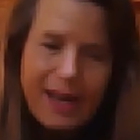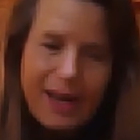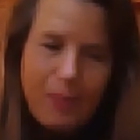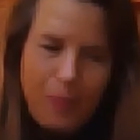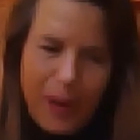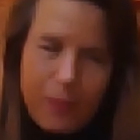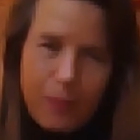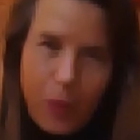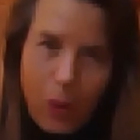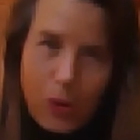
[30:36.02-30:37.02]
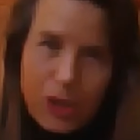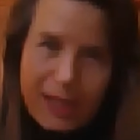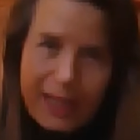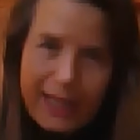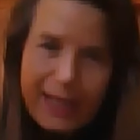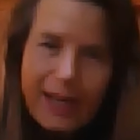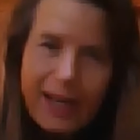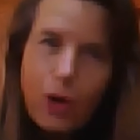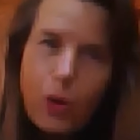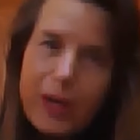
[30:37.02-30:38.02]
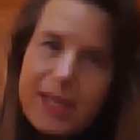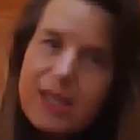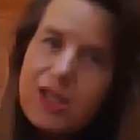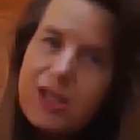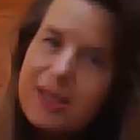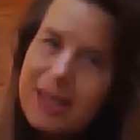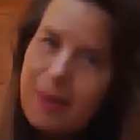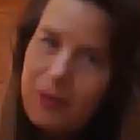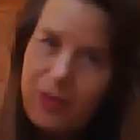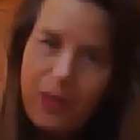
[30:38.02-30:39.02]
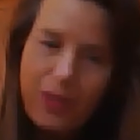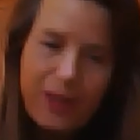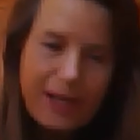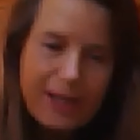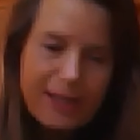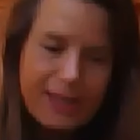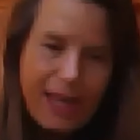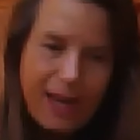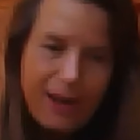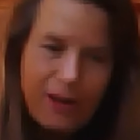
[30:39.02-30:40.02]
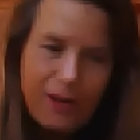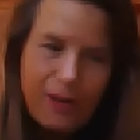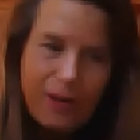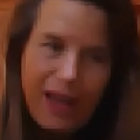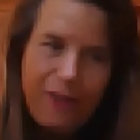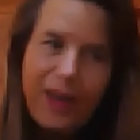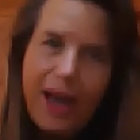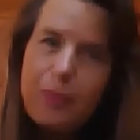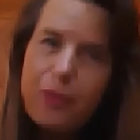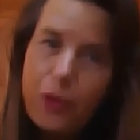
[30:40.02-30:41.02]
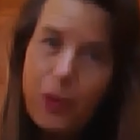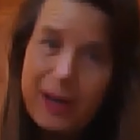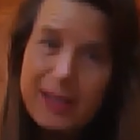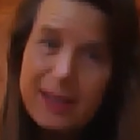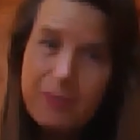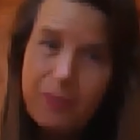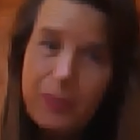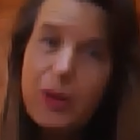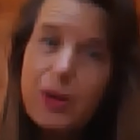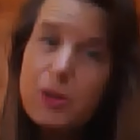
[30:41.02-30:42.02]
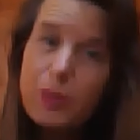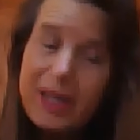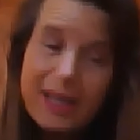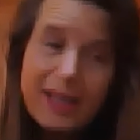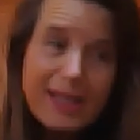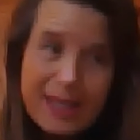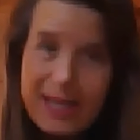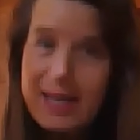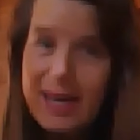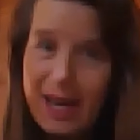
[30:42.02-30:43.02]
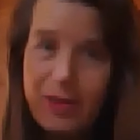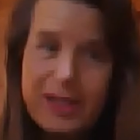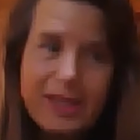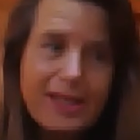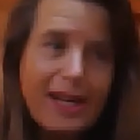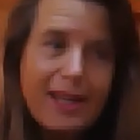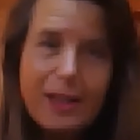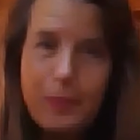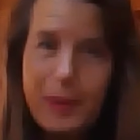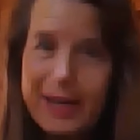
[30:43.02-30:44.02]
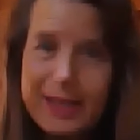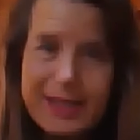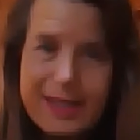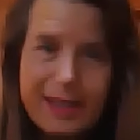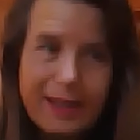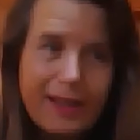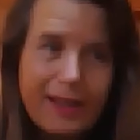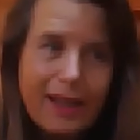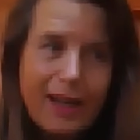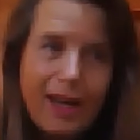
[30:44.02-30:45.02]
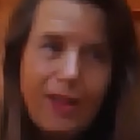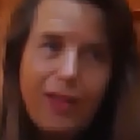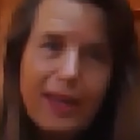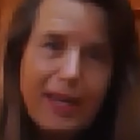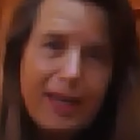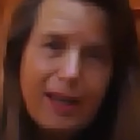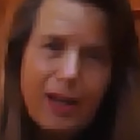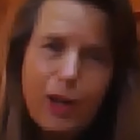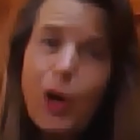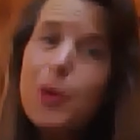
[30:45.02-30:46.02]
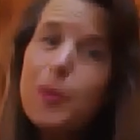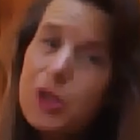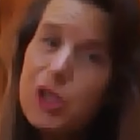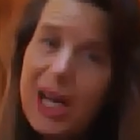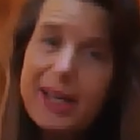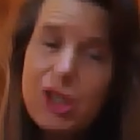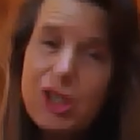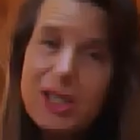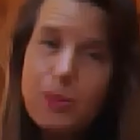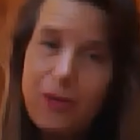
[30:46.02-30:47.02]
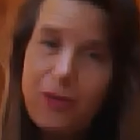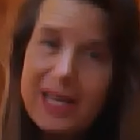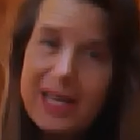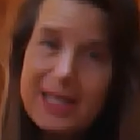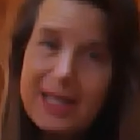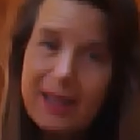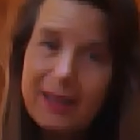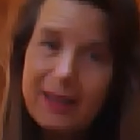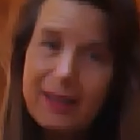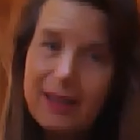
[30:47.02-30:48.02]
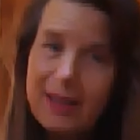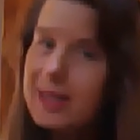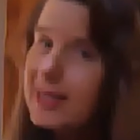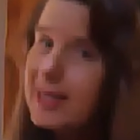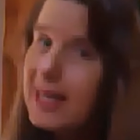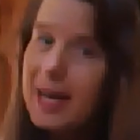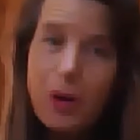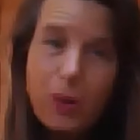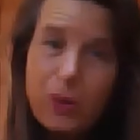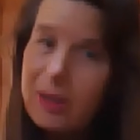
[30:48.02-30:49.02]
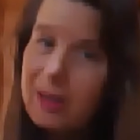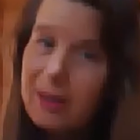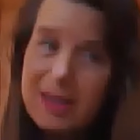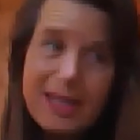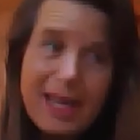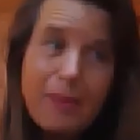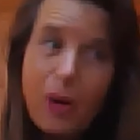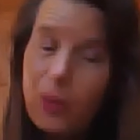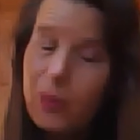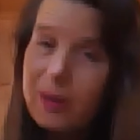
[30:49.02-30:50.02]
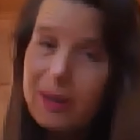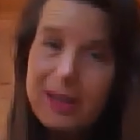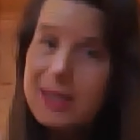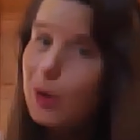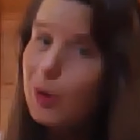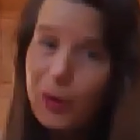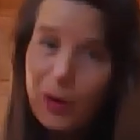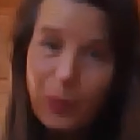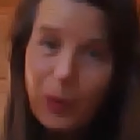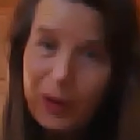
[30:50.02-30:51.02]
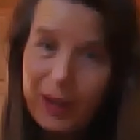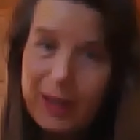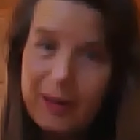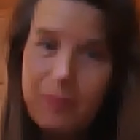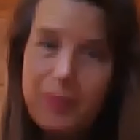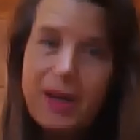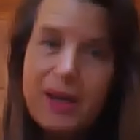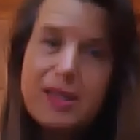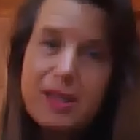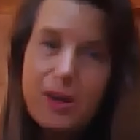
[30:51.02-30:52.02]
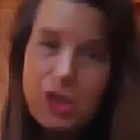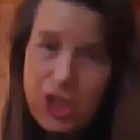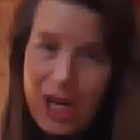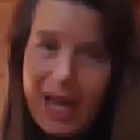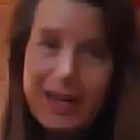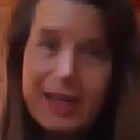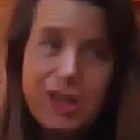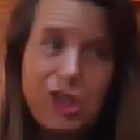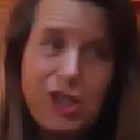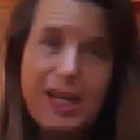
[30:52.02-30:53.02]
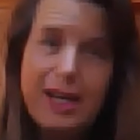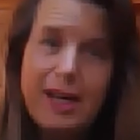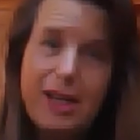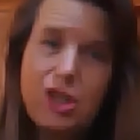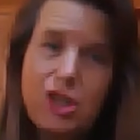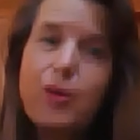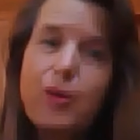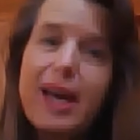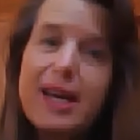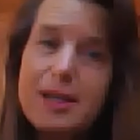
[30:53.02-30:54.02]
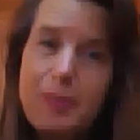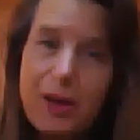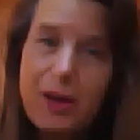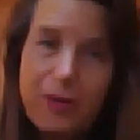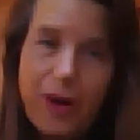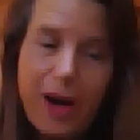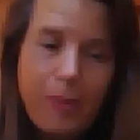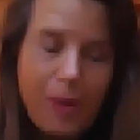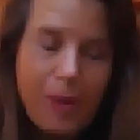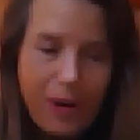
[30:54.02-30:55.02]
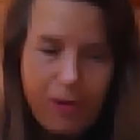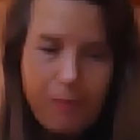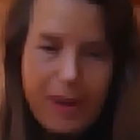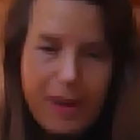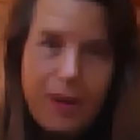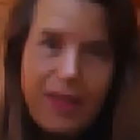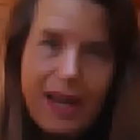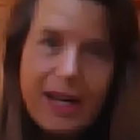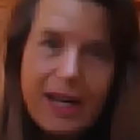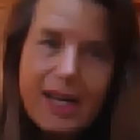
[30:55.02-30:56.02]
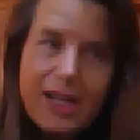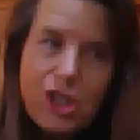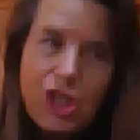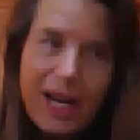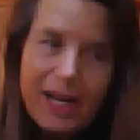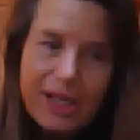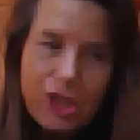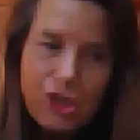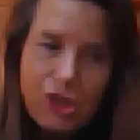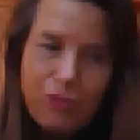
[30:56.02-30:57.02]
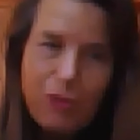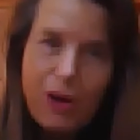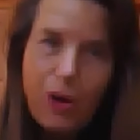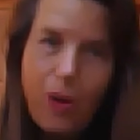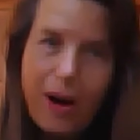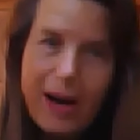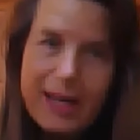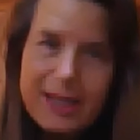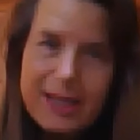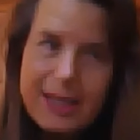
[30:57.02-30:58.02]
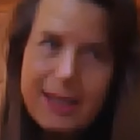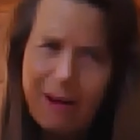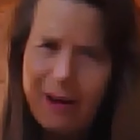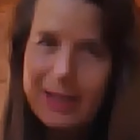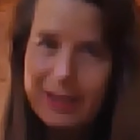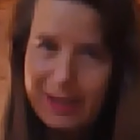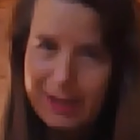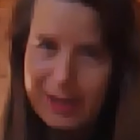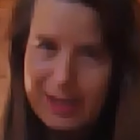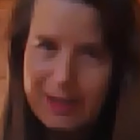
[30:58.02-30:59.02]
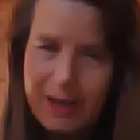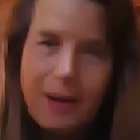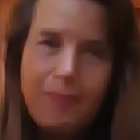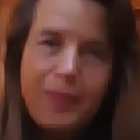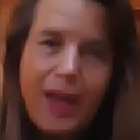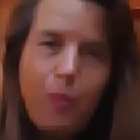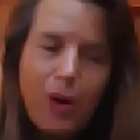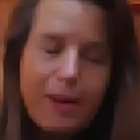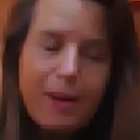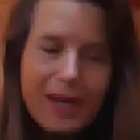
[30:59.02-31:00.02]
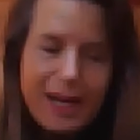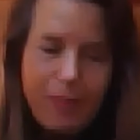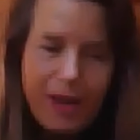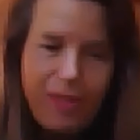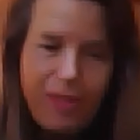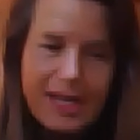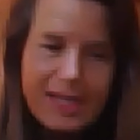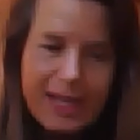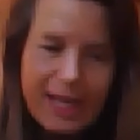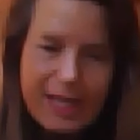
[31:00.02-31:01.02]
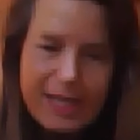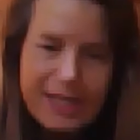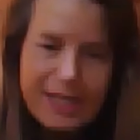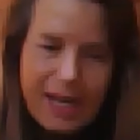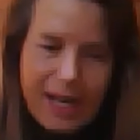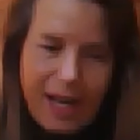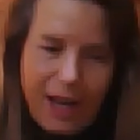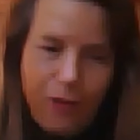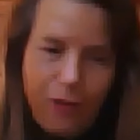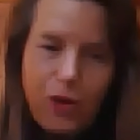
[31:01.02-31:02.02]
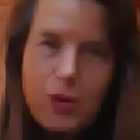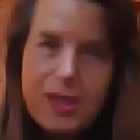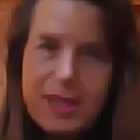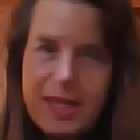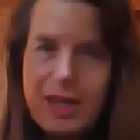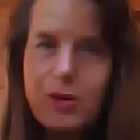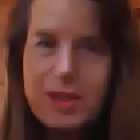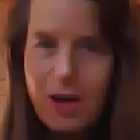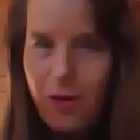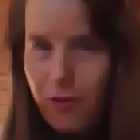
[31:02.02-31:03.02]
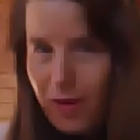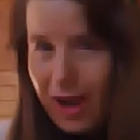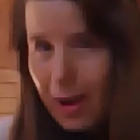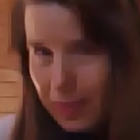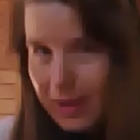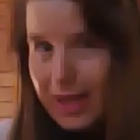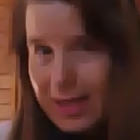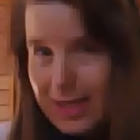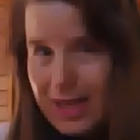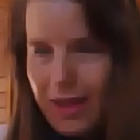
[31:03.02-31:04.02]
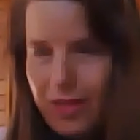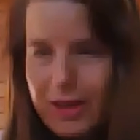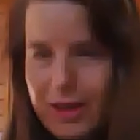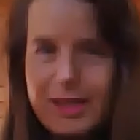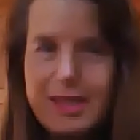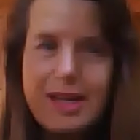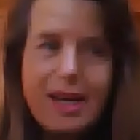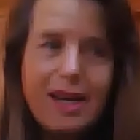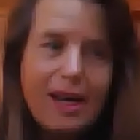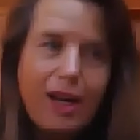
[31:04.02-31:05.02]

But importantly, question some of the things that have come before us, because we can see now the state the planet's in, the global challenges we're facing. The same old is no longer working. So challenge to create a better environment. But remember that challenge requires kindness. And what I mean by that is, if you set yourself up against others in a